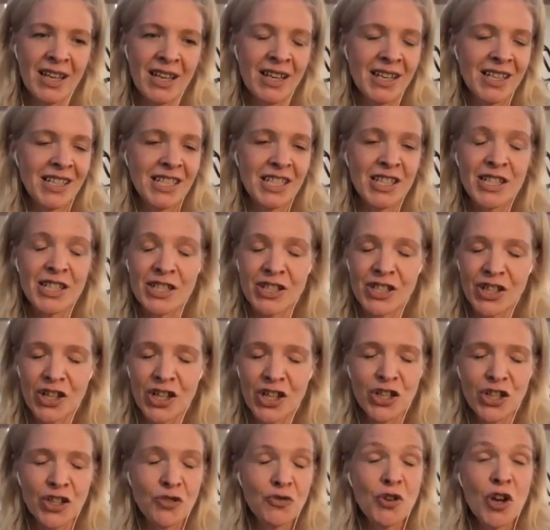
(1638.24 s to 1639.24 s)
you're
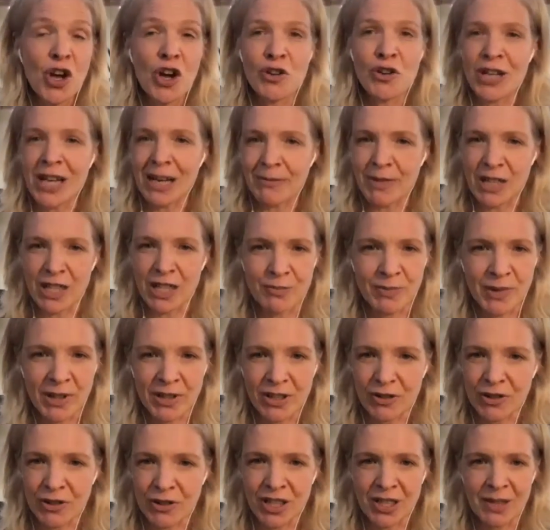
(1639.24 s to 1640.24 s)
going to do no damage by
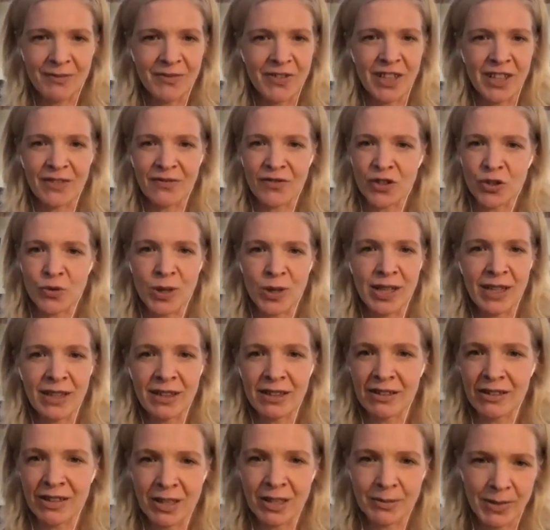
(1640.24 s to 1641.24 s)
doing something for 20
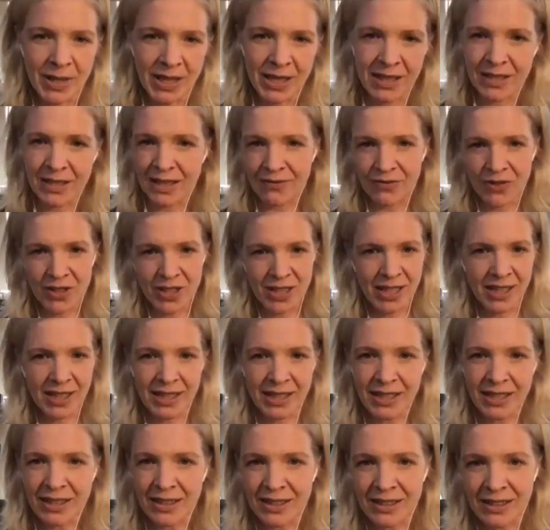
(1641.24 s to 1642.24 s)
30 minutes every
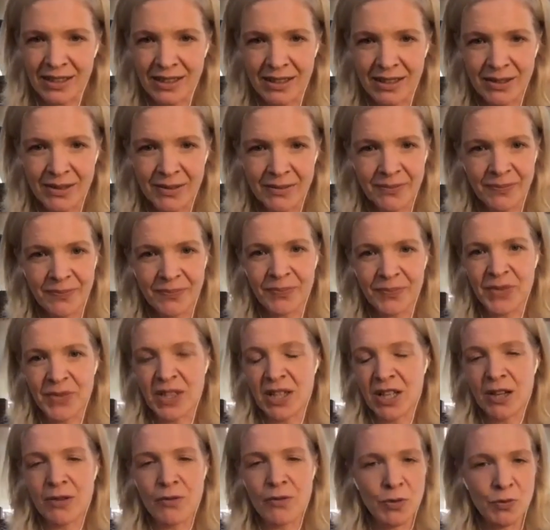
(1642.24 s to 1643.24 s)
day yeah. Um, you
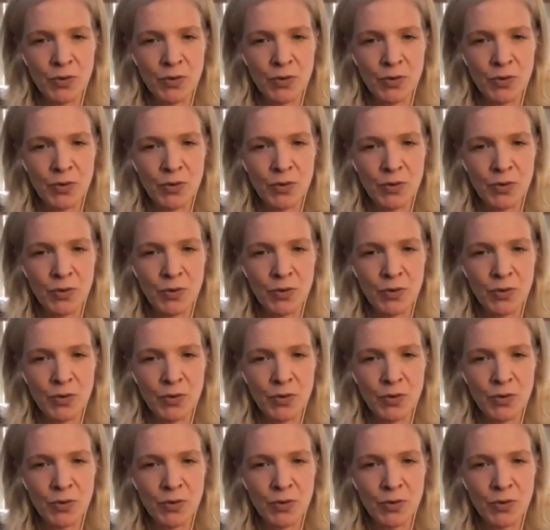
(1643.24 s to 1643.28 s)
know, and maybe